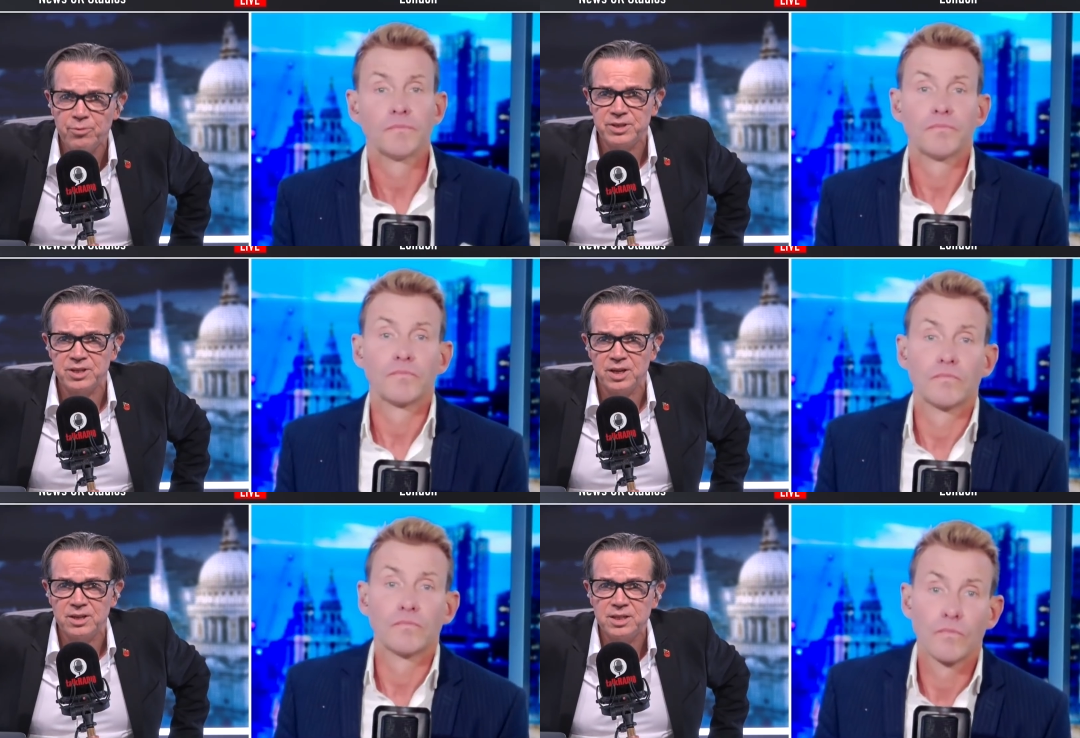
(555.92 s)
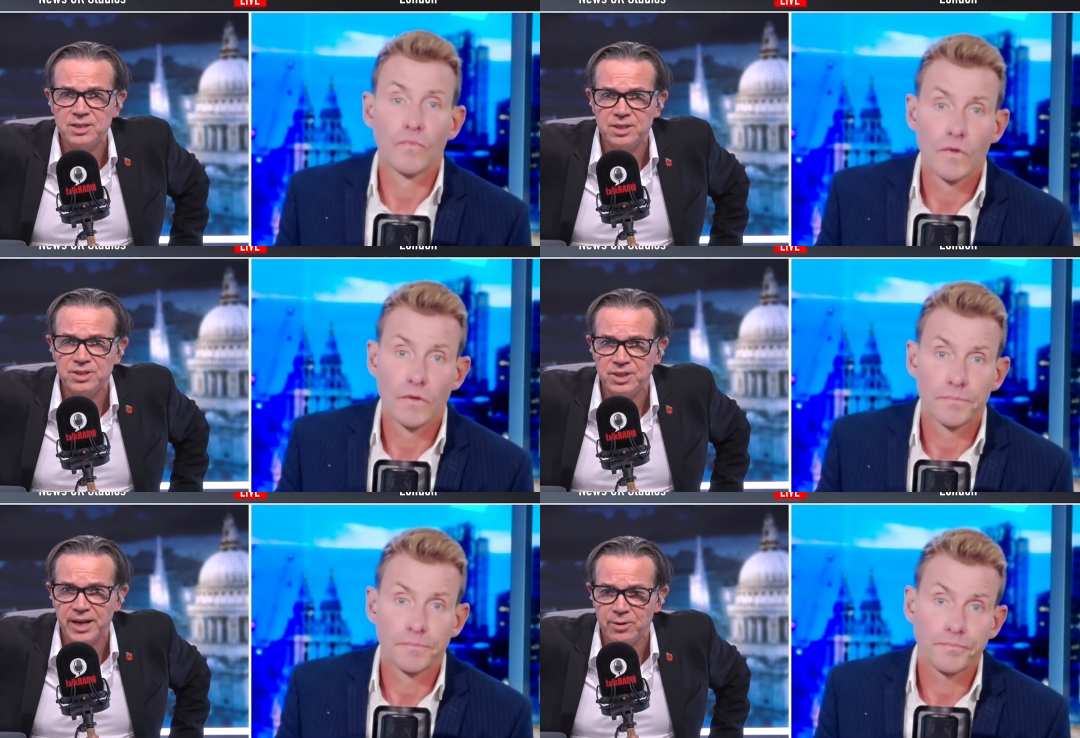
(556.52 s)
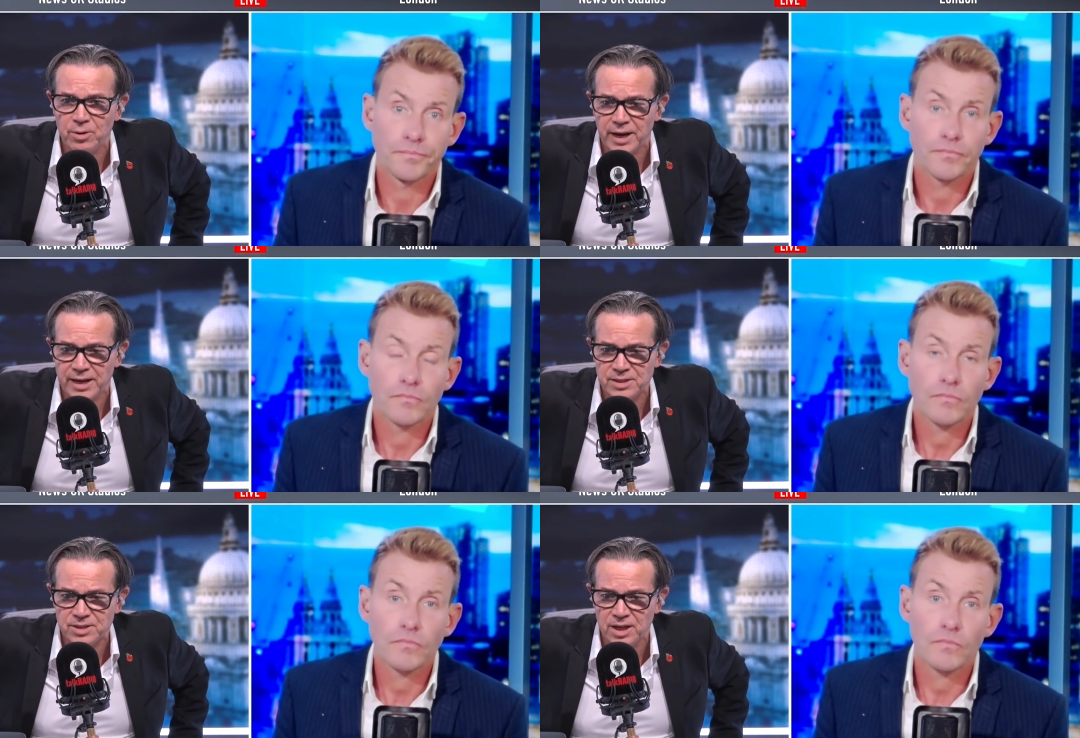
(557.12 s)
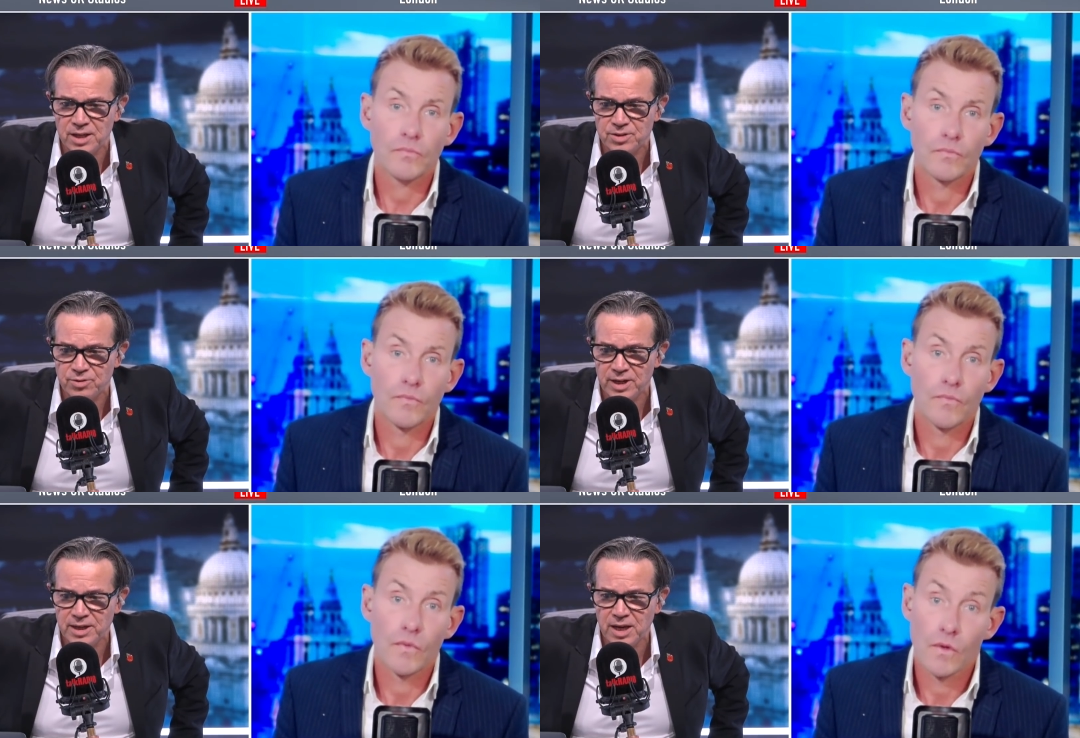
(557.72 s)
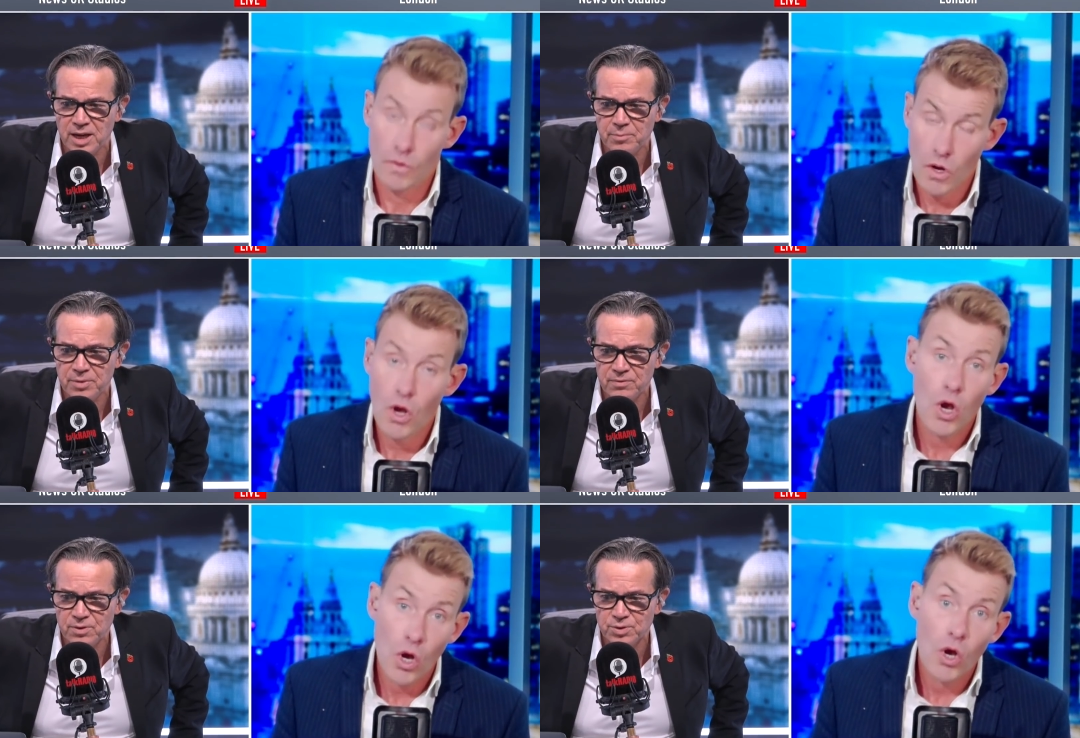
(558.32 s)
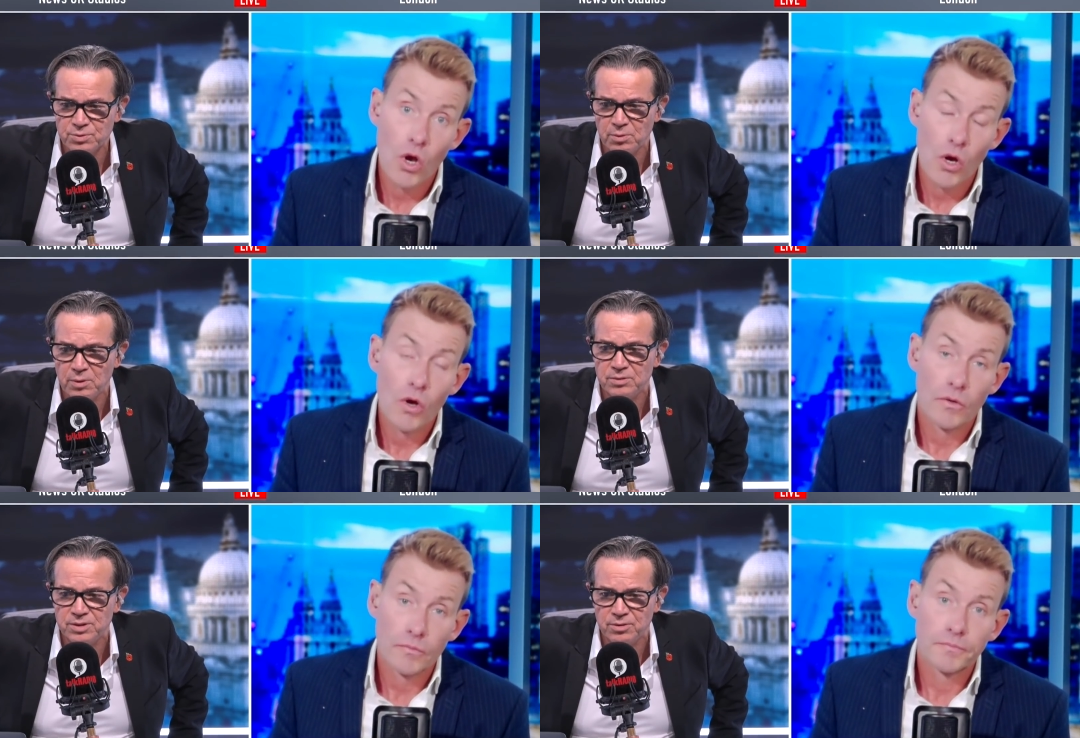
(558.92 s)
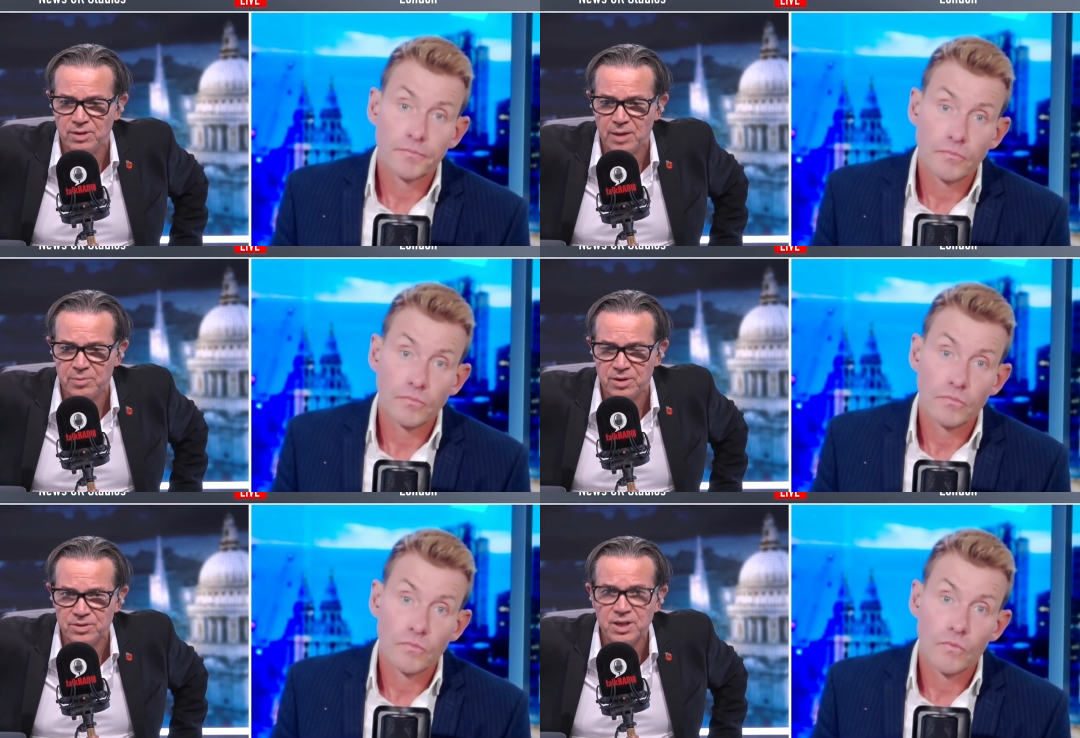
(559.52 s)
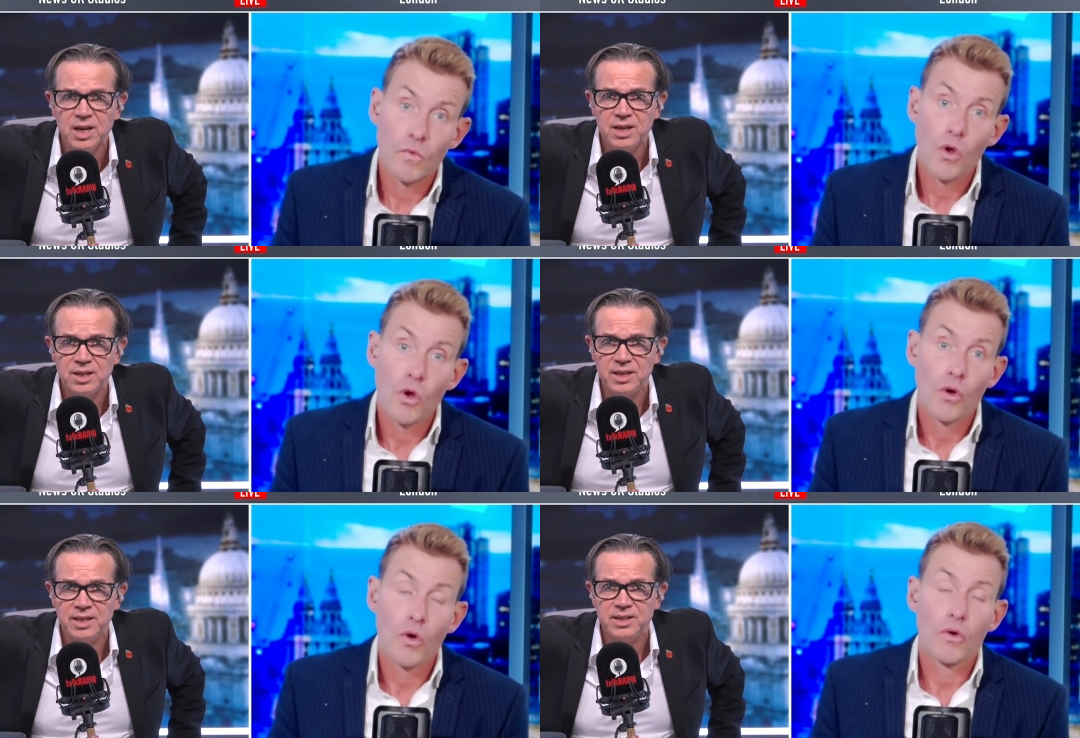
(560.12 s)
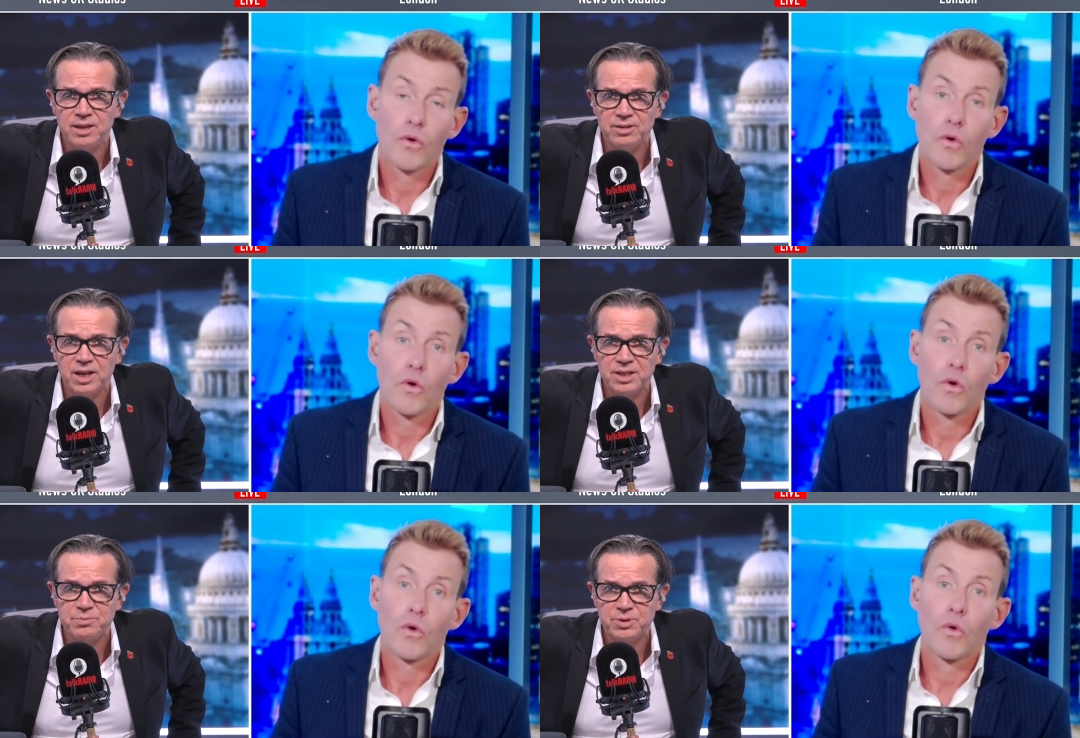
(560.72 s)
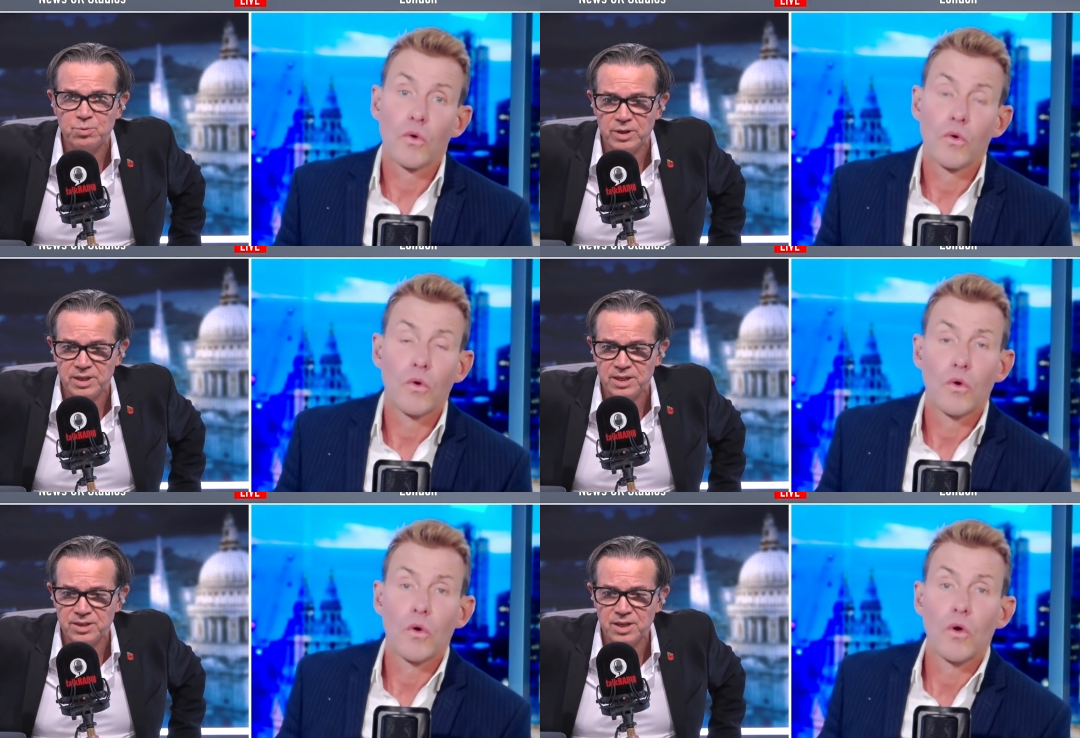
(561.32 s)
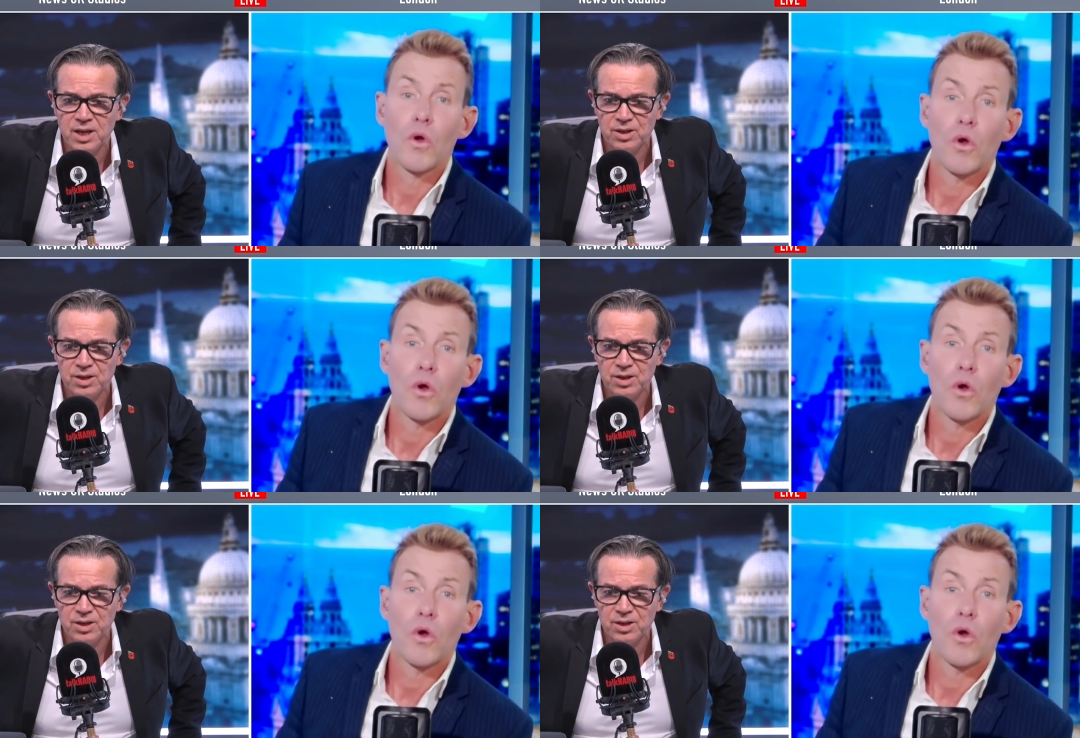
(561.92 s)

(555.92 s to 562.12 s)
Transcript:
Speaker 1: returned to shale gas uh, drilling. Uh, but of course, we won't do that because the eco nuts persuaded us